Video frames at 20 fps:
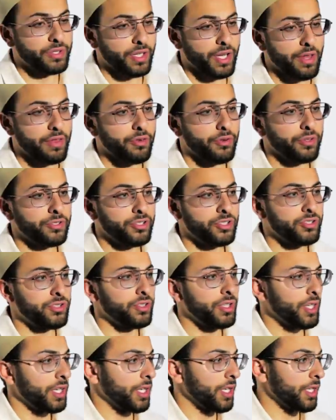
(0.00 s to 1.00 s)
together and
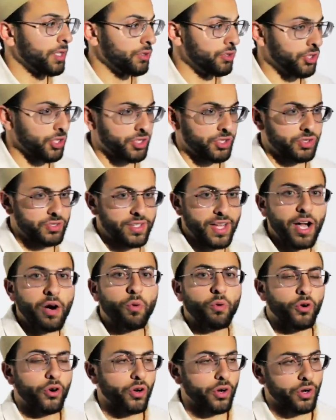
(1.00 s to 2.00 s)
just just
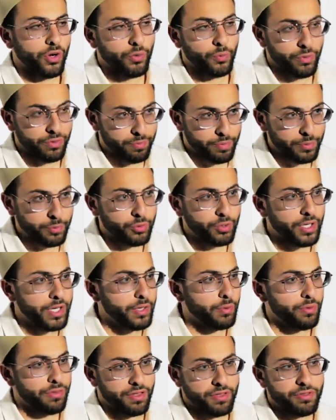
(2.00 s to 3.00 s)
network with people
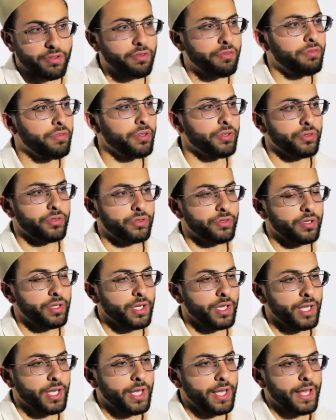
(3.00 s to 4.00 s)
within their field.
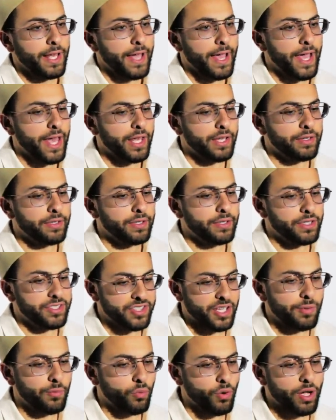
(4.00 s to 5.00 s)
And the
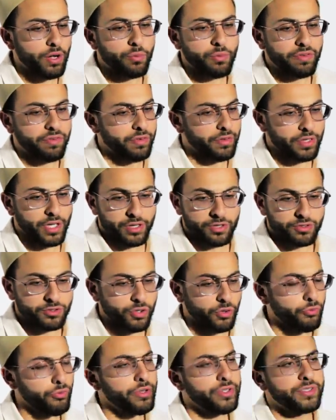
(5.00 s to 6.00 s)
same way, we feel like there's
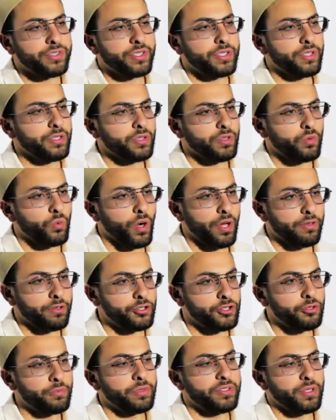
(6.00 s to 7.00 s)
no reason why there
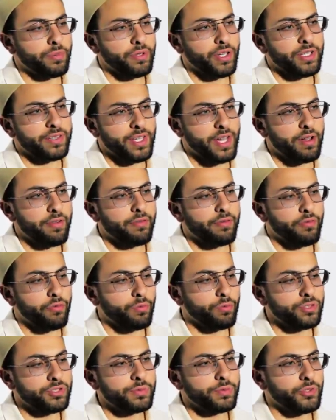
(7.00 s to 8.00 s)
shouldn't be something like that
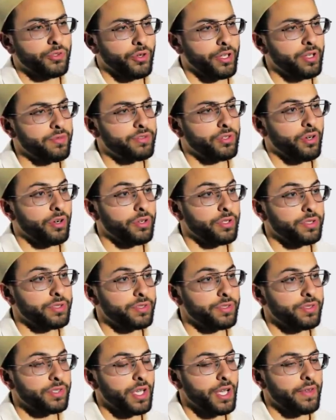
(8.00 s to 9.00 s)
for Muslim creatives and
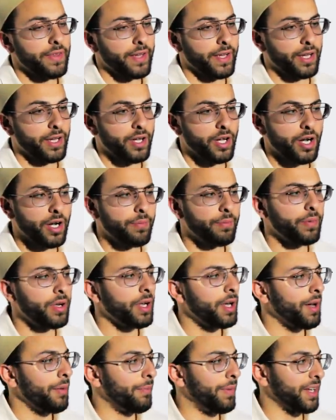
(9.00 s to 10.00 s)
artists. They can come,
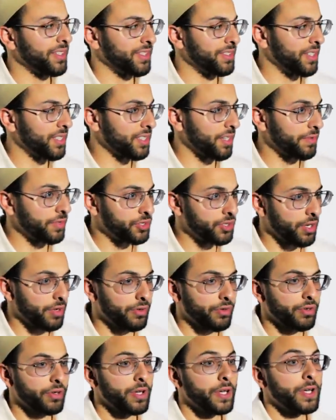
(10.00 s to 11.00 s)
bounce ideas off each
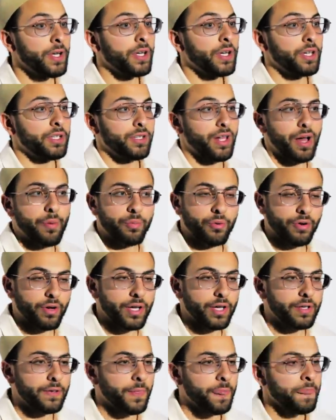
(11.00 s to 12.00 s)
other,
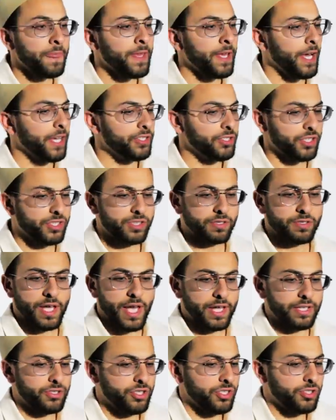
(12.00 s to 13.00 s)
collaborate, and
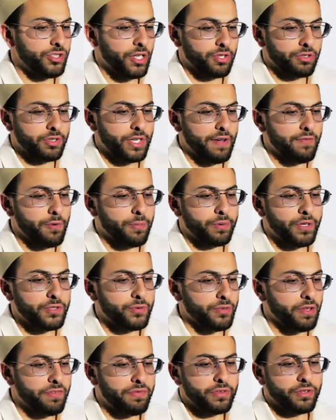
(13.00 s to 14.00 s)
just and just generally have a place
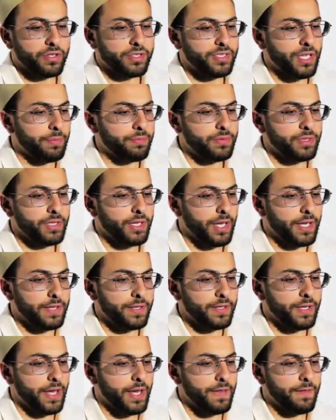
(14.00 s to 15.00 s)
where they feel accepted
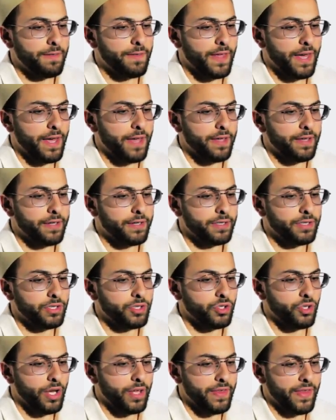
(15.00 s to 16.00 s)
and and that
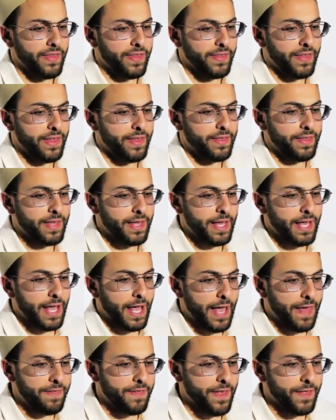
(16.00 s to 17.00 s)
you know and that, that
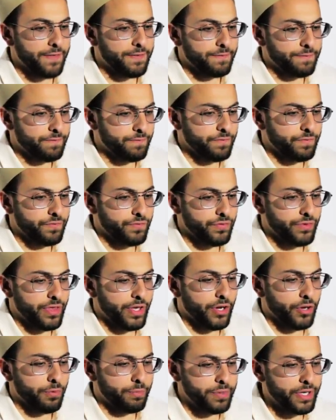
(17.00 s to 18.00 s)
and that
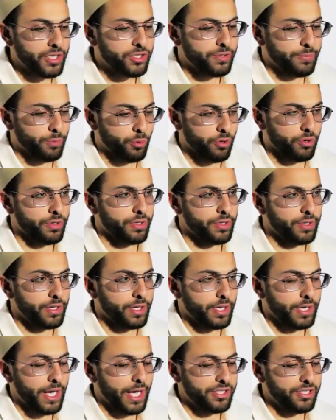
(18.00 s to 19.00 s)
they're being supported.
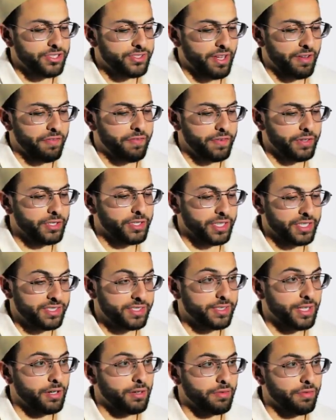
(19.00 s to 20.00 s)
And just that feeling
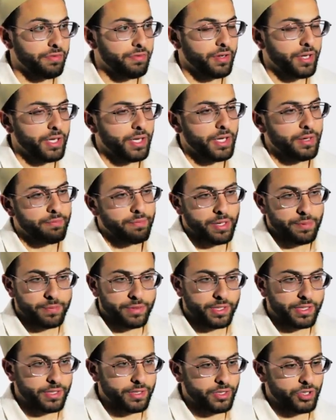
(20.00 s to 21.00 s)
itself
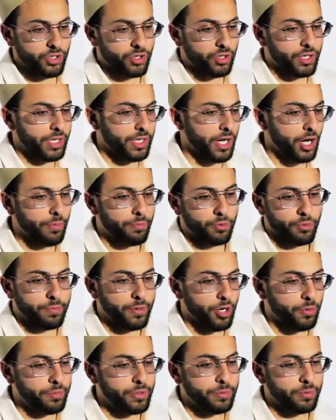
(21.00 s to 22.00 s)
maybe you know can help
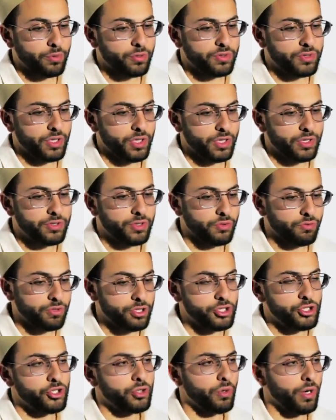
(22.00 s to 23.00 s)
propel people to, to
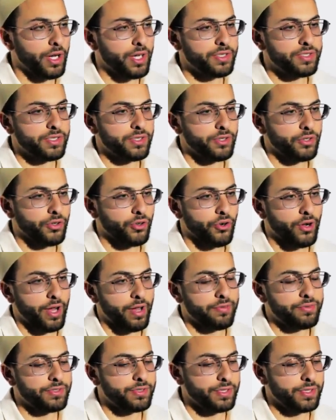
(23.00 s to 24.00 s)
reach new heights in their
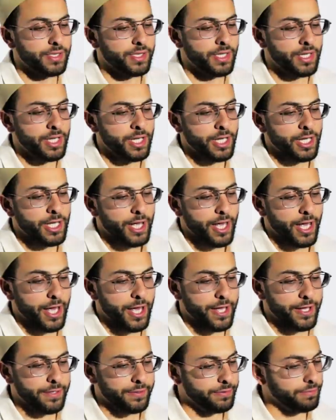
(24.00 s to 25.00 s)
crafts and
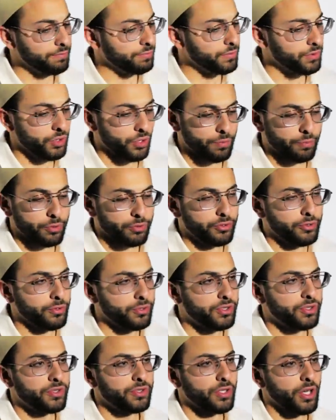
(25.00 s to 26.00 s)
and you know
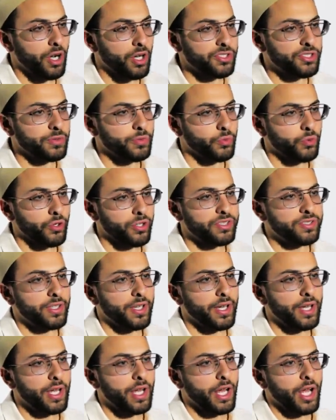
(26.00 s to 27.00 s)
produce awesome works
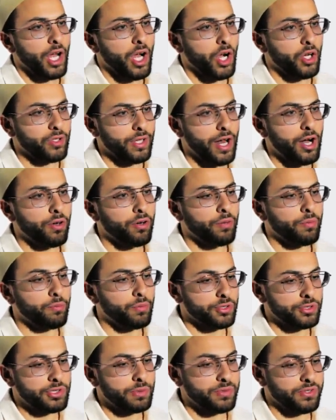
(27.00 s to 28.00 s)
that allow
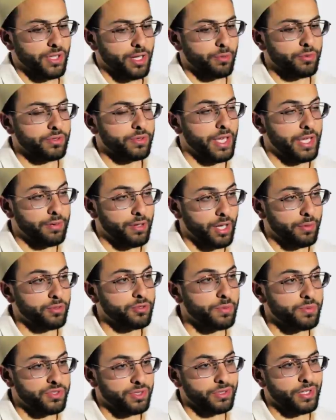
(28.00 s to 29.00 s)
Muslims and
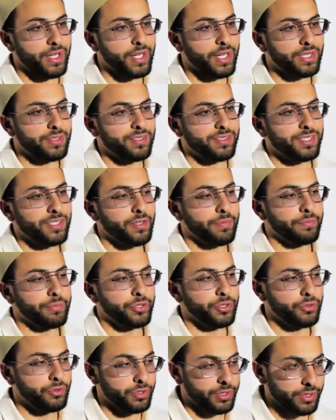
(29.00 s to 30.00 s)
non-Muslims alike to see the
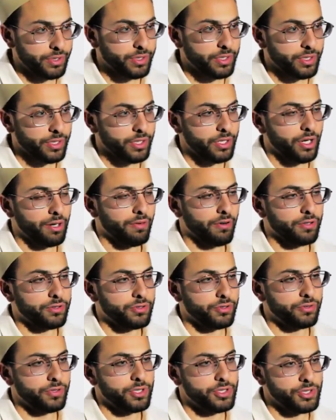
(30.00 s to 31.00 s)
beauty of our
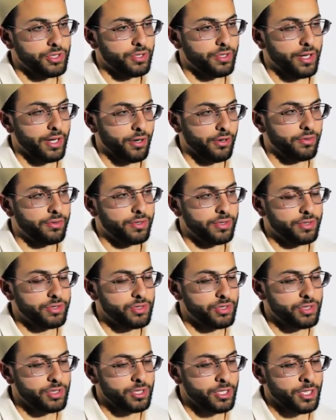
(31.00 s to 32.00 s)
tradition and
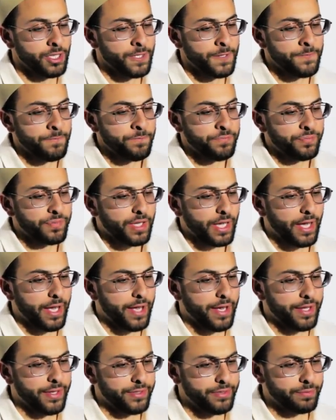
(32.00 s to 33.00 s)
heritage
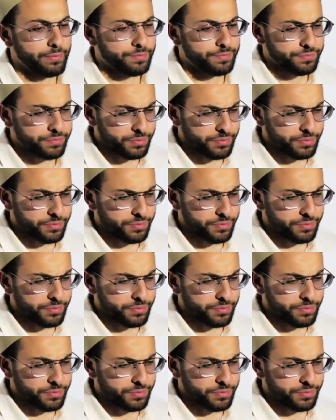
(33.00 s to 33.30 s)
and